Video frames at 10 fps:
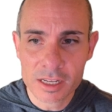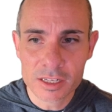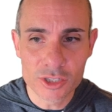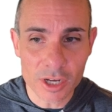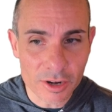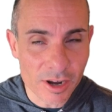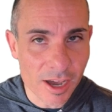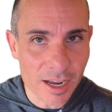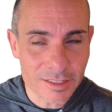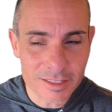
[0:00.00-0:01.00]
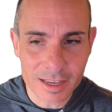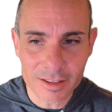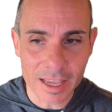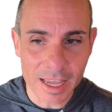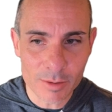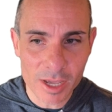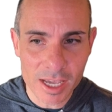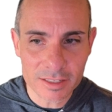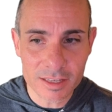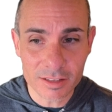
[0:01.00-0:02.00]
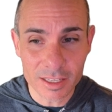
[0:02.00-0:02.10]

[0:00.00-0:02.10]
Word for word: Juggernaut XL, Anime XL,